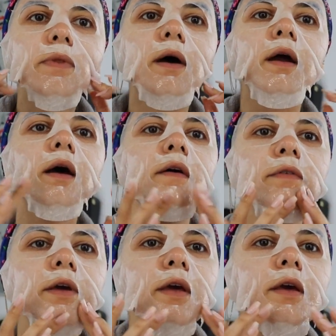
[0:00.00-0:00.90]
I
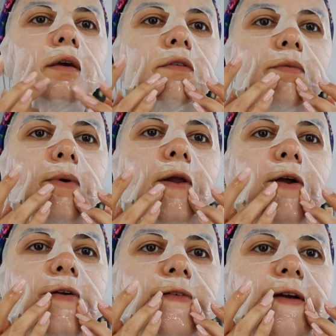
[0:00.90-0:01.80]
have a
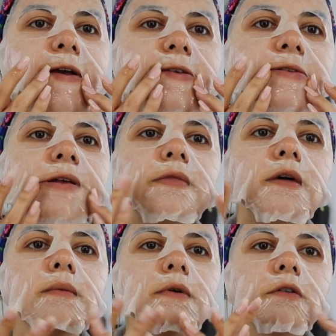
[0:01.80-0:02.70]
smaller face
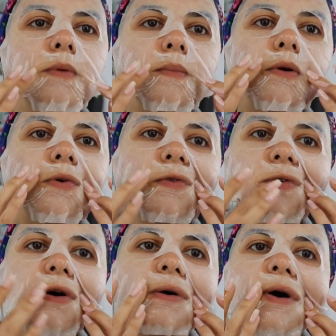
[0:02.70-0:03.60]
than most people do,
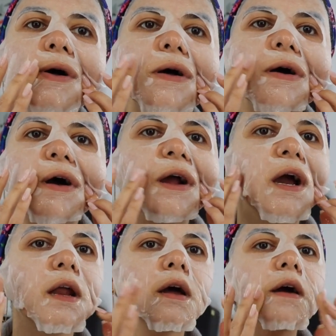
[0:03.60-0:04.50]
so I
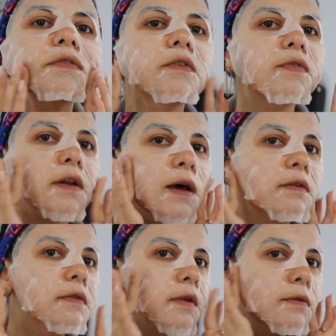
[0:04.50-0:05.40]
kind of have to
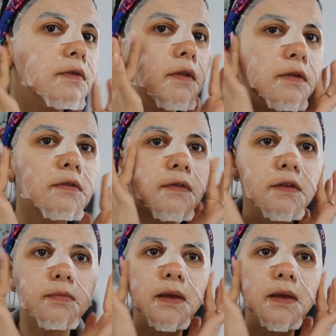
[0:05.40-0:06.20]
finesse this so this fits